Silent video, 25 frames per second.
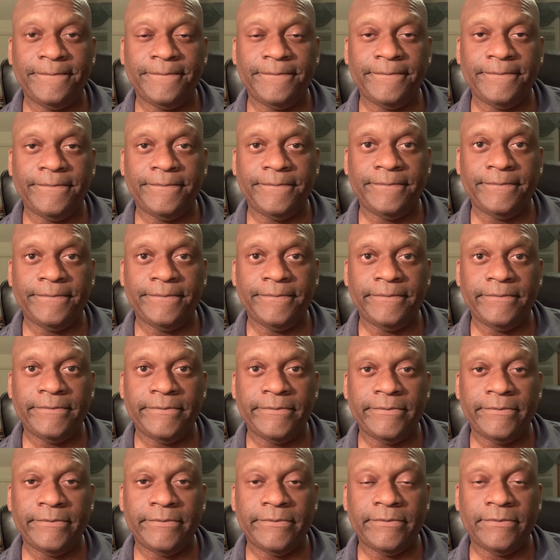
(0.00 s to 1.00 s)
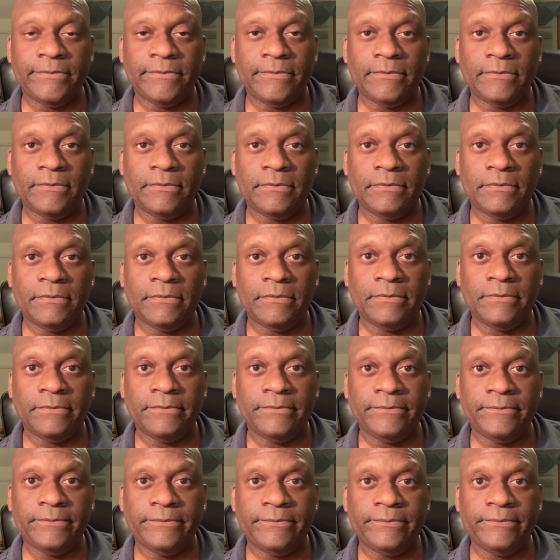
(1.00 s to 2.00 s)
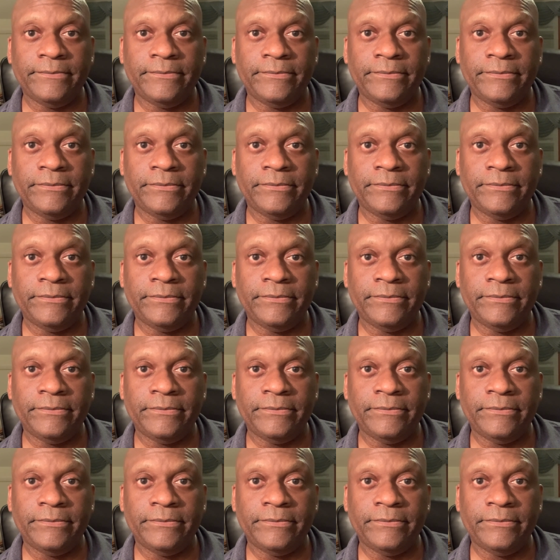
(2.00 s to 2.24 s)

Nobody speaks.